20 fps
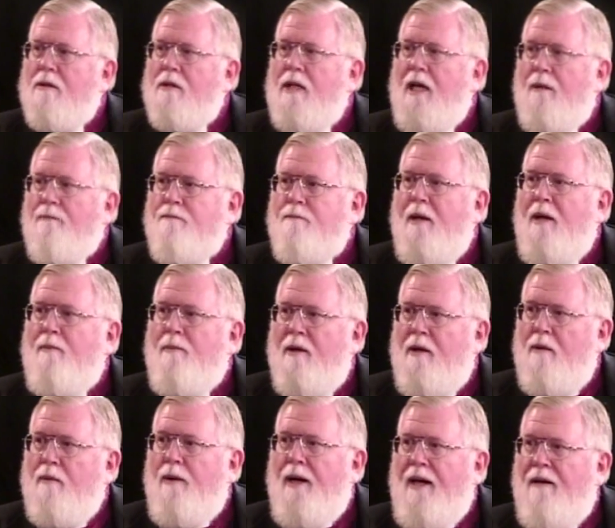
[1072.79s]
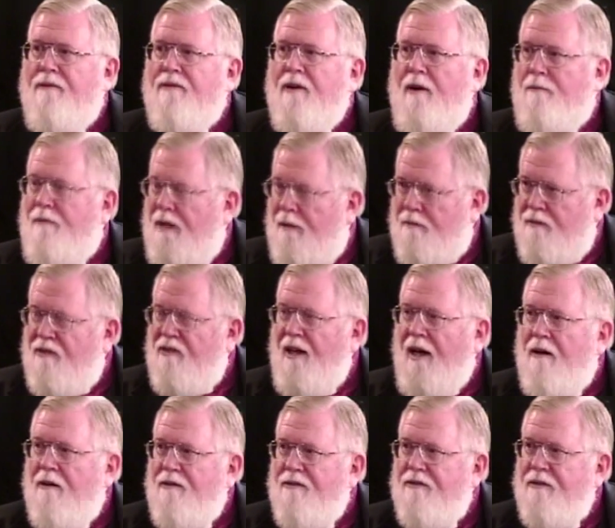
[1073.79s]
kept people away from
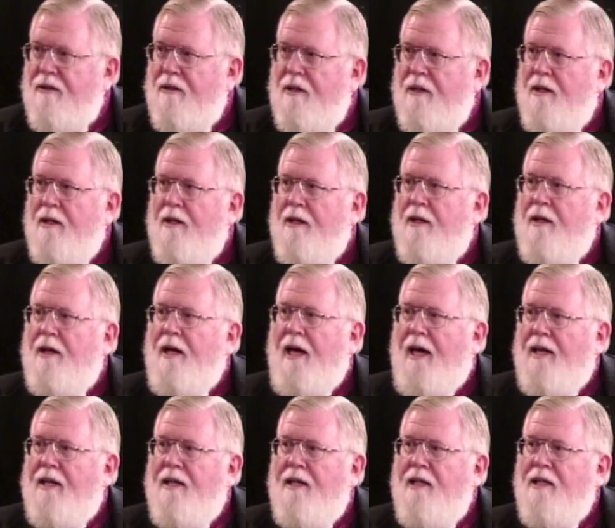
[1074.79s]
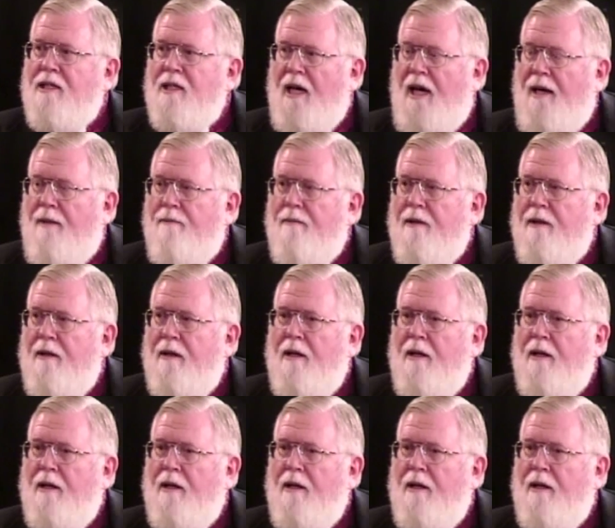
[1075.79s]
himself at any time.